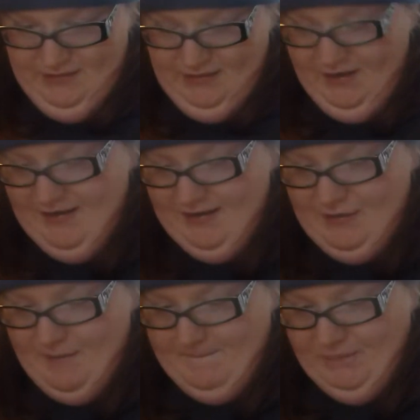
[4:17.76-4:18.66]
I can
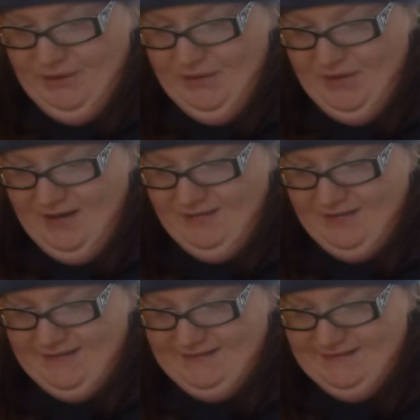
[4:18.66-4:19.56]
blow air
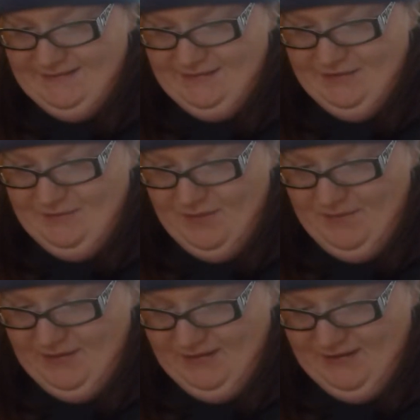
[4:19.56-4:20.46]
kisses to my
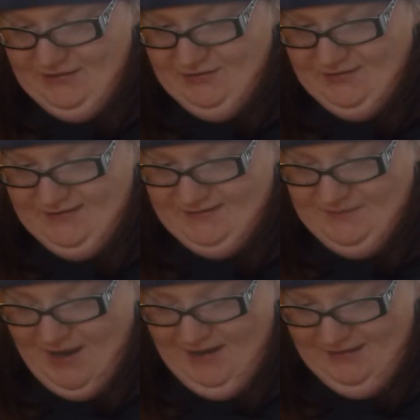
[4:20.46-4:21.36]
monkey and she'll kiss
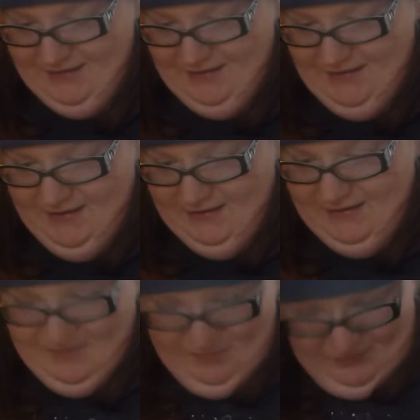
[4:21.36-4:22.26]
back.
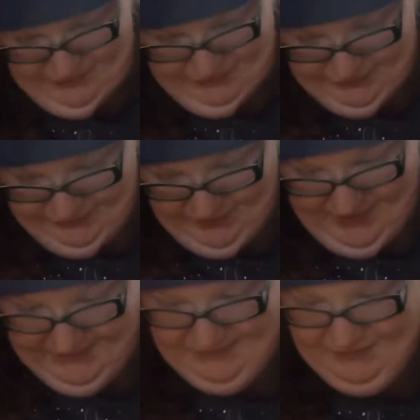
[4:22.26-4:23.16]
Clap once or
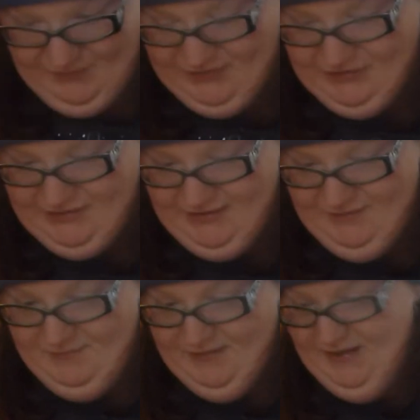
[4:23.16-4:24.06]
twice and watch it
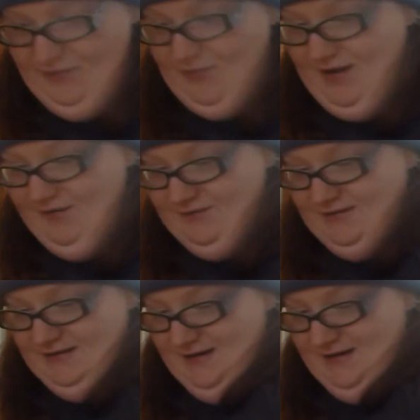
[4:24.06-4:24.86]
monkey around.